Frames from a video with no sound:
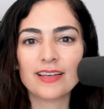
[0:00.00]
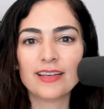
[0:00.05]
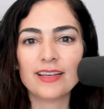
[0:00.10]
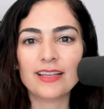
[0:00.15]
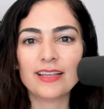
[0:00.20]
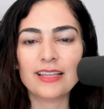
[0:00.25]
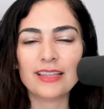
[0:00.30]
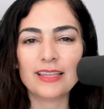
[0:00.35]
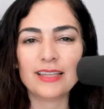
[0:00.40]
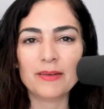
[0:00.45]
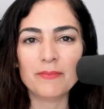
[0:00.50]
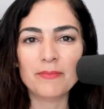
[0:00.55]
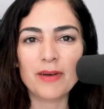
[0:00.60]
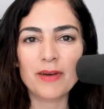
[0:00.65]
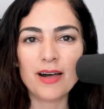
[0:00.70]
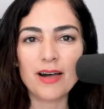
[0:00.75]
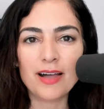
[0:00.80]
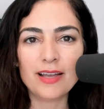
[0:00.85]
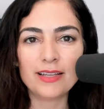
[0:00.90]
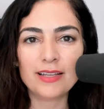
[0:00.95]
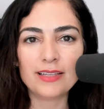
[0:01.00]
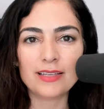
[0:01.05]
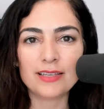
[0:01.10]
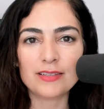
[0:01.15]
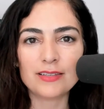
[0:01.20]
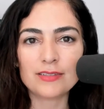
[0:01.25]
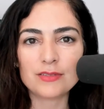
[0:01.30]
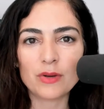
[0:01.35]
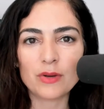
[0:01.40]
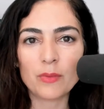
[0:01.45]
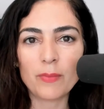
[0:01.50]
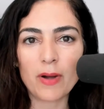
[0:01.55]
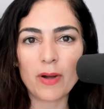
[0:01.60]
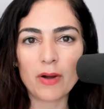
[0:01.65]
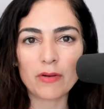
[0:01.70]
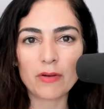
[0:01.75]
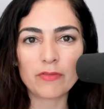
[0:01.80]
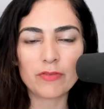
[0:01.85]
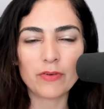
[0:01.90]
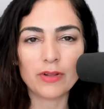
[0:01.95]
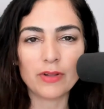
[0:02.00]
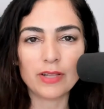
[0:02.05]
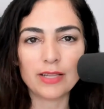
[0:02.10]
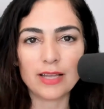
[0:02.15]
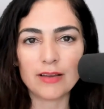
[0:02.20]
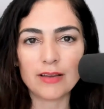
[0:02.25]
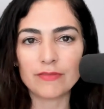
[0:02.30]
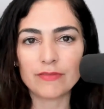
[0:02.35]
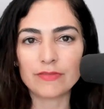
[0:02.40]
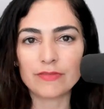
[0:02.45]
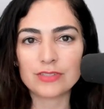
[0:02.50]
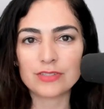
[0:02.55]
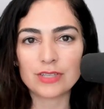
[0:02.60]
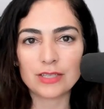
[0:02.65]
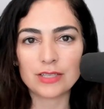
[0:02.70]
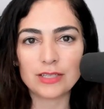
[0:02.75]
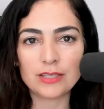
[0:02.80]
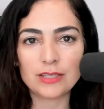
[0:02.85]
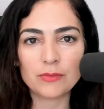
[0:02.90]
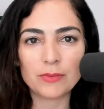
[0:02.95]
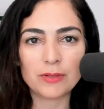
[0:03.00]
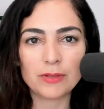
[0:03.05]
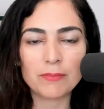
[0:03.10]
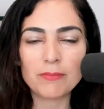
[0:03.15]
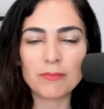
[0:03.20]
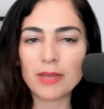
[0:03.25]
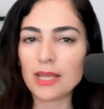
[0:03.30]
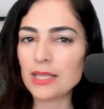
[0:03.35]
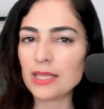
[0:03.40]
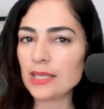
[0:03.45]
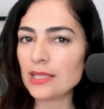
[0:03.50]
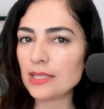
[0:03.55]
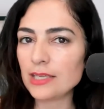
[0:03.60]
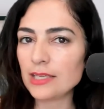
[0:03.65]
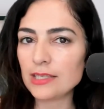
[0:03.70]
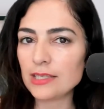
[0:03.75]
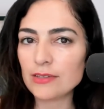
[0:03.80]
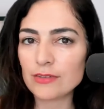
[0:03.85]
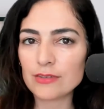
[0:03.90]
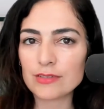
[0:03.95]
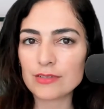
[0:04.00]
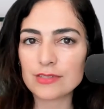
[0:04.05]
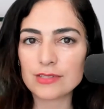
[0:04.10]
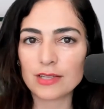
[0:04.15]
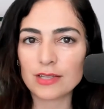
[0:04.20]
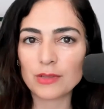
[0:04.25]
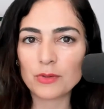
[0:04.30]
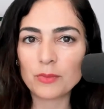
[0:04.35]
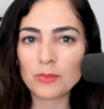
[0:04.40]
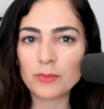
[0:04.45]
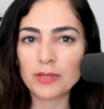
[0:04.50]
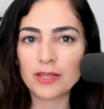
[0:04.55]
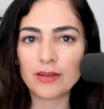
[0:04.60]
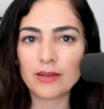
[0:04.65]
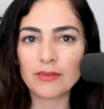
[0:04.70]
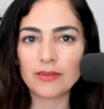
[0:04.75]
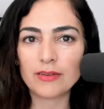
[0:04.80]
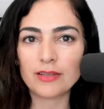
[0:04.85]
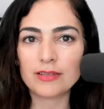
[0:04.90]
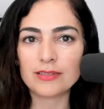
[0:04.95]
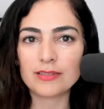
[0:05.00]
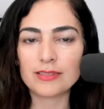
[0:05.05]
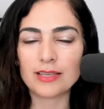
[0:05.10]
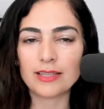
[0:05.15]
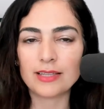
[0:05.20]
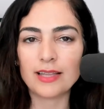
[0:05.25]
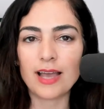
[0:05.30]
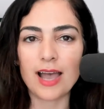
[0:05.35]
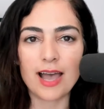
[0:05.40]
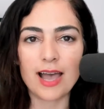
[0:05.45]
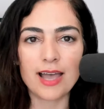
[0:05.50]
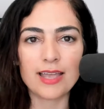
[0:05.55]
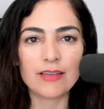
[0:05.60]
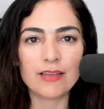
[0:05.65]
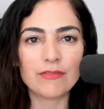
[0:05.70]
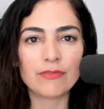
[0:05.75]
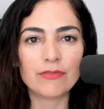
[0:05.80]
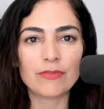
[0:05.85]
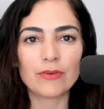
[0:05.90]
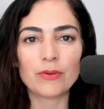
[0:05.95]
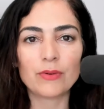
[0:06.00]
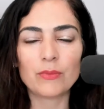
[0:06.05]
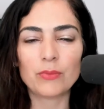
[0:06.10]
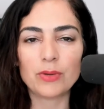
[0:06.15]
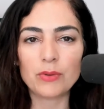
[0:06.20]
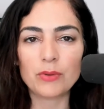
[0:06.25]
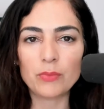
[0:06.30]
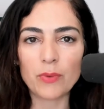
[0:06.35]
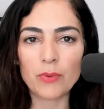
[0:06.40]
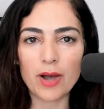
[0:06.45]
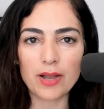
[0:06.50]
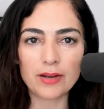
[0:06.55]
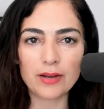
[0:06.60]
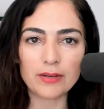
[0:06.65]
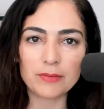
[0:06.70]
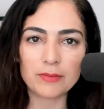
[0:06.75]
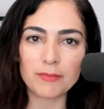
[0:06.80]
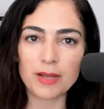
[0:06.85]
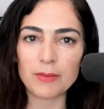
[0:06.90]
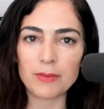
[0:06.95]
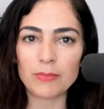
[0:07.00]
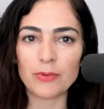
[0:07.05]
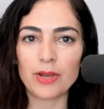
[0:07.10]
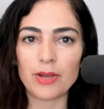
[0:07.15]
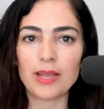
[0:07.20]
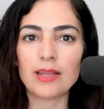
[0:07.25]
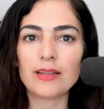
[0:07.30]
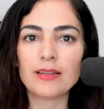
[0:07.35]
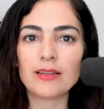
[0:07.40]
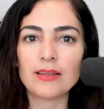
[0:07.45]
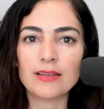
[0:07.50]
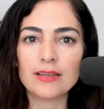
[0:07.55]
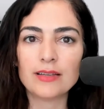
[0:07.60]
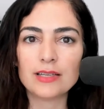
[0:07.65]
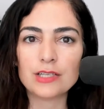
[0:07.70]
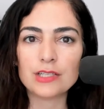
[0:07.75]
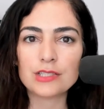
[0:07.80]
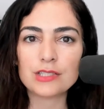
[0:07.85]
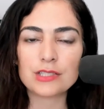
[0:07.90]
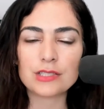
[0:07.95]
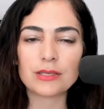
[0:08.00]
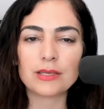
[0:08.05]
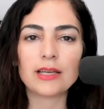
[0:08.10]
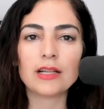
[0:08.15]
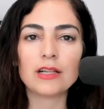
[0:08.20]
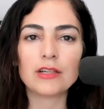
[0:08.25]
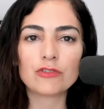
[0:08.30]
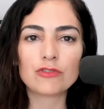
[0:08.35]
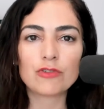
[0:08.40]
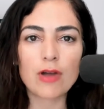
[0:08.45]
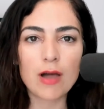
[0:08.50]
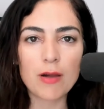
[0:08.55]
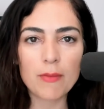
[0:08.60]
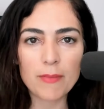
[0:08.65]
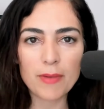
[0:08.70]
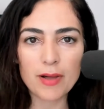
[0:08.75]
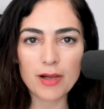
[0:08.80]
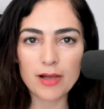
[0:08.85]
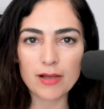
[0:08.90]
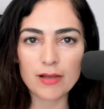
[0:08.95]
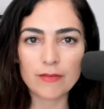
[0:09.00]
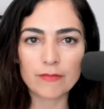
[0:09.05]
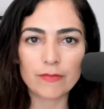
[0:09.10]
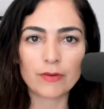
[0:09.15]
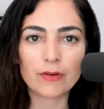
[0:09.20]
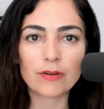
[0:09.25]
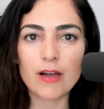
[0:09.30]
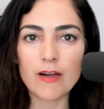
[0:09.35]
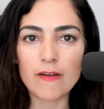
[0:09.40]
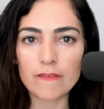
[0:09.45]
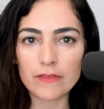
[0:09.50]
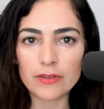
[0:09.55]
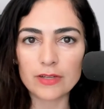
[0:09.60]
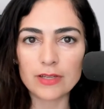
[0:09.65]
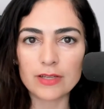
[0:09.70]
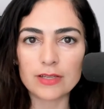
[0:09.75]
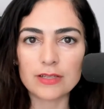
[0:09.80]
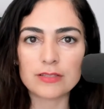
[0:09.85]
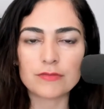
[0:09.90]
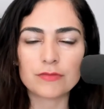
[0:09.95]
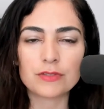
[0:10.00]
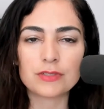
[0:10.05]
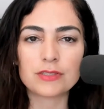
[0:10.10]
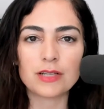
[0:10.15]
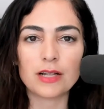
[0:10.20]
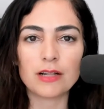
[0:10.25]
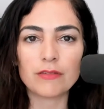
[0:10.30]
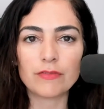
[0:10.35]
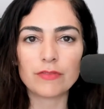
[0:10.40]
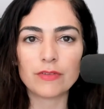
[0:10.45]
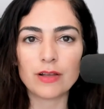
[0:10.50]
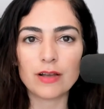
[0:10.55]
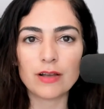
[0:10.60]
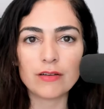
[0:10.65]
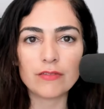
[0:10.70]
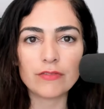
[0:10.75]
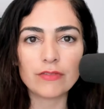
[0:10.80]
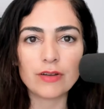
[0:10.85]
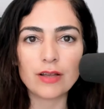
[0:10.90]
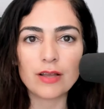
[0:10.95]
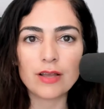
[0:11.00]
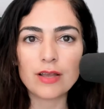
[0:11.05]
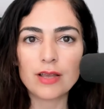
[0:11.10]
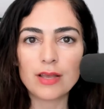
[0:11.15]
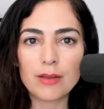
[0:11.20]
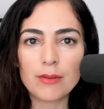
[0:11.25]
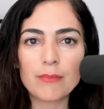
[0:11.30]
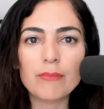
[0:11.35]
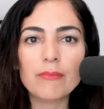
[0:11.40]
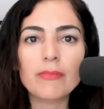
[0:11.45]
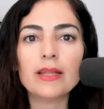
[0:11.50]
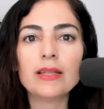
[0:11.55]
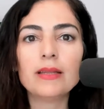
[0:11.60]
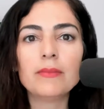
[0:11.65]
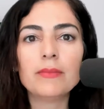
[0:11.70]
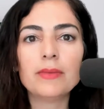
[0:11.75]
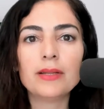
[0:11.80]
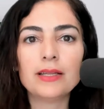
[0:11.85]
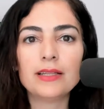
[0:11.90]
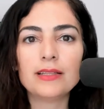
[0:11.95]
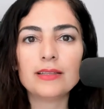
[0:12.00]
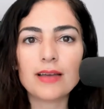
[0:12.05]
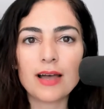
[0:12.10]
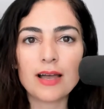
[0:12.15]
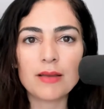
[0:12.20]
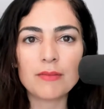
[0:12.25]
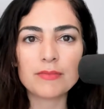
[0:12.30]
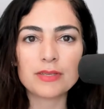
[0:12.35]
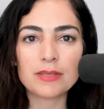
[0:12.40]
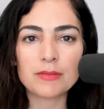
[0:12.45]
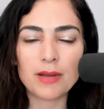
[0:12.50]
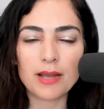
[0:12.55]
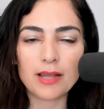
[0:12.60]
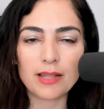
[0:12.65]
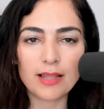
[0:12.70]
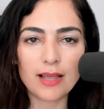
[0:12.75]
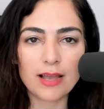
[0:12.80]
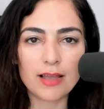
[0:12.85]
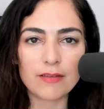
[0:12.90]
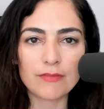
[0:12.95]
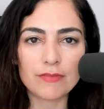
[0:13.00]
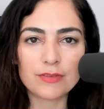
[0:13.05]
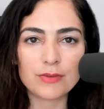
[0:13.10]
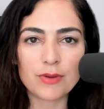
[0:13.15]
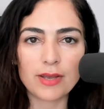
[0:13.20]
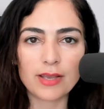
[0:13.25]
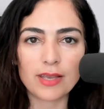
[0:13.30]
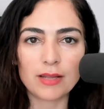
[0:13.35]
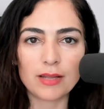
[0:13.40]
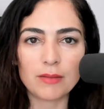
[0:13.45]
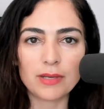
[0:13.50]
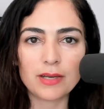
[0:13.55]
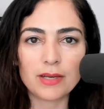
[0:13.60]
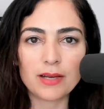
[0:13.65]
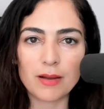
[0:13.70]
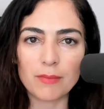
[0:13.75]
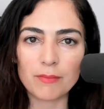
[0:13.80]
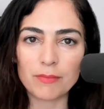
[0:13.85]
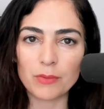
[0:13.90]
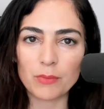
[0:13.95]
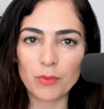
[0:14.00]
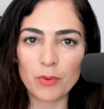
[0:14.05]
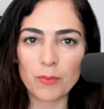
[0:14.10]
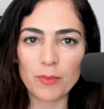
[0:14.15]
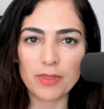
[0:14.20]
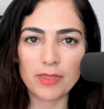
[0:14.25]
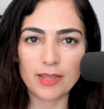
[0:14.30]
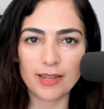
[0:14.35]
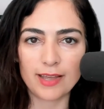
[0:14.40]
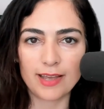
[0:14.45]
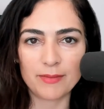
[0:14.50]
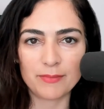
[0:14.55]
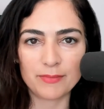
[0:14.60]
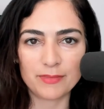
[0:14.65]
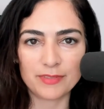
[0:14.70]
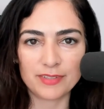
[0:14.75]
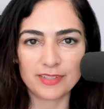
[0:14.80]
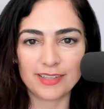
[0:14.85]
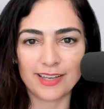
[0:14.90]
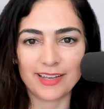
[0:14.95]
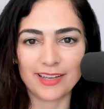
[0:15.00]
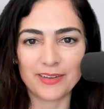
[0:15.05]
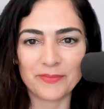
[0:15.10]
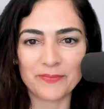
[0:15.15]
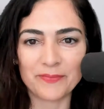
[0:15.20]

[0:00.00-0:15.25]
The mind is so powerful, and I've studied with many leaders and luminaries, and I've rewired my brain to heal trauma, for confidence, for self love, many, many times in my life so I can become the woman that I am today.